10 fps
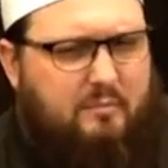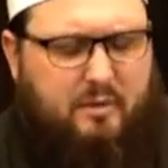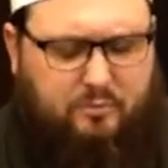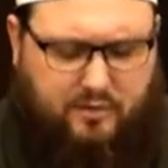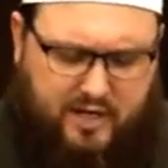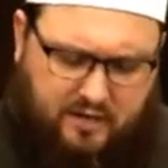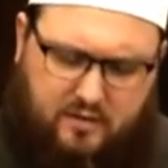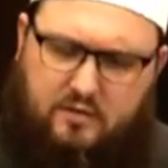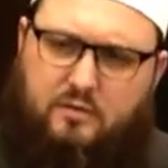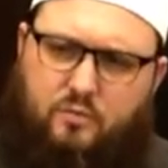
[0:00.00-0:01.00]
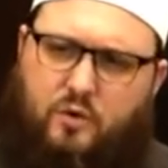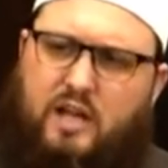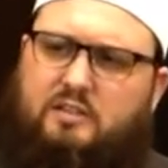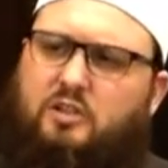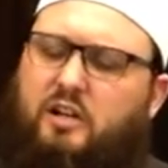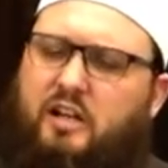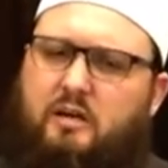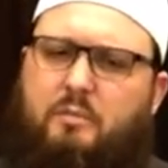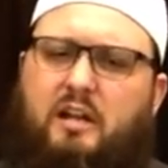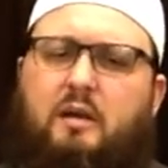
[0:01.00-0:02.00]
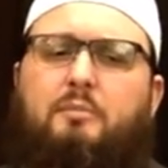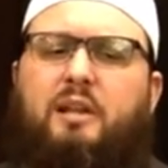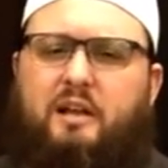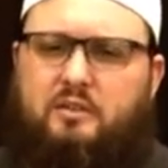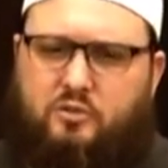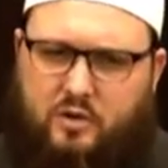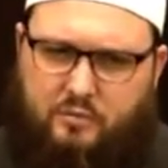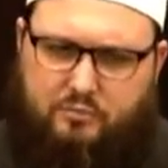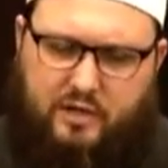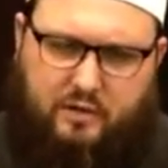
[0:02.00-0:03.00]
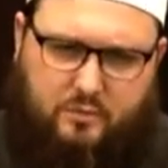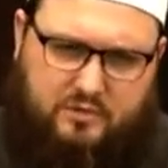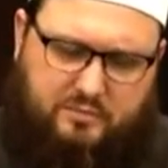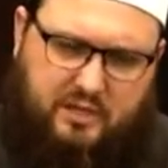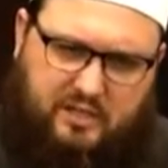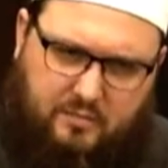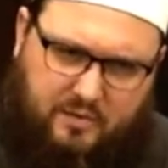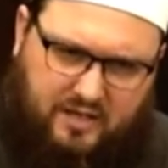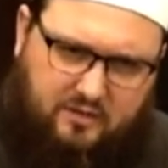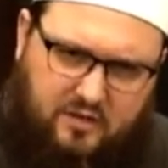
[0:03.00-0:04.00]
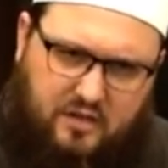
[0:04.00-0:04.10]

I pray we're not talking about obligatory prayer, we're speaking about